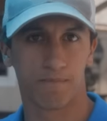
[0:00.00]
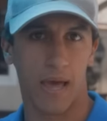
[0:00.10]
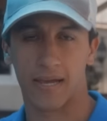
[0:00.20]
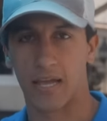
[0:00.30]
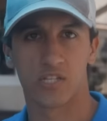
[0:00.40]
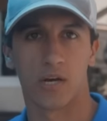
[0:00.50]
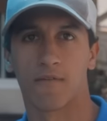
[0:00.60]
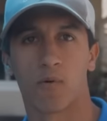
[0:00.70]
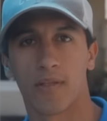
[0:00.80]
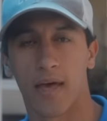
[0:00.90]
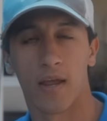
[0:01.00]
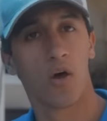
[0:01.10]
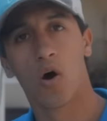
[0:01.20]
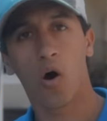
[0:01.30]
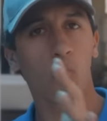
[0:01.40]
back-end software that
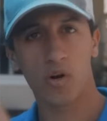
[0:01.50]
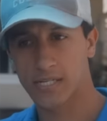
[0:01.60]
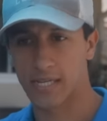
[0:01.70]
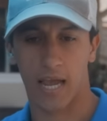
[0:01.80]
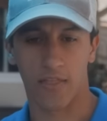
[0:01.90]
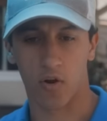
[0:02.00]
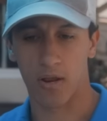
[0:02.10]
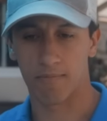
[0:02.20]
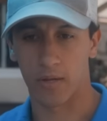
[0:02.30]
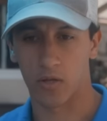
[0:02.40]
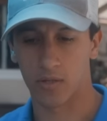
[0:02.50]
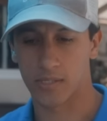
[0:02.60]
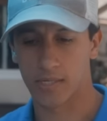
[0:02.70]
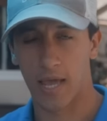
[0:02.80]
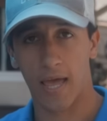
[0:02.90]
all works together and
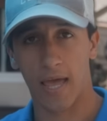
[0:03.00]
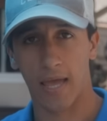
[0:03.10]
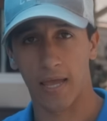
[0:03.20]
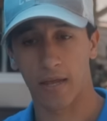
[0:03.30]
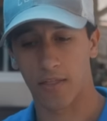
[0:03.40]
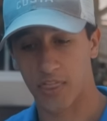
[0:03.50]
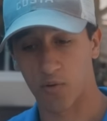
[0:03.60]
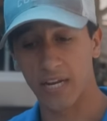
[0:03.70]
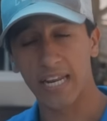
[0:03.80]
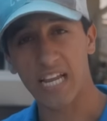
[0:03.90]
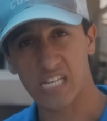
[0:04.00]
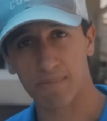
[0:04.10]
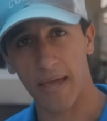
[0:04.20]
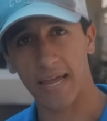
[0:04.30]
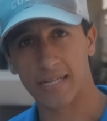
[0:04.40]
builds a 3D
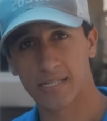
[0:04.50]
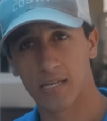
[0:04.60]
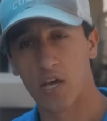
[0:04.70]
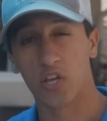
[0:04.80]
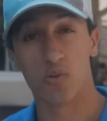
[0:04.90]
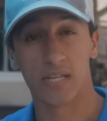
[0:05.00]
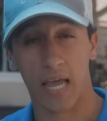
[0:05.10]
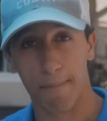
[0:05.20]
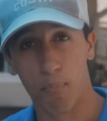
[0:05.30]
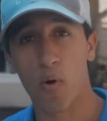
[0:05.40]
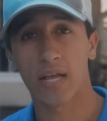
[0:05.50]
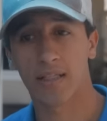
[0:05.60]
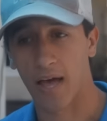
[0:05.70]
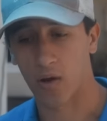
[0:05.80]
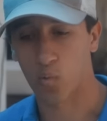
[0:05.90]
space using a point
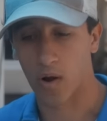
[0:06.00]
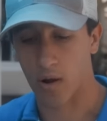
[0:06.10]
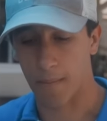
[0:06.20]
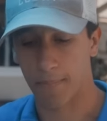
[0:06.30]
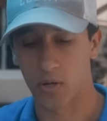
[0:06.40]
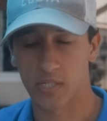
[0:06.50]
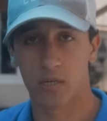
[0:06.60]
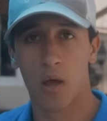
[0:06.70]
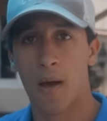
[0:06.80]
cloud, where it puts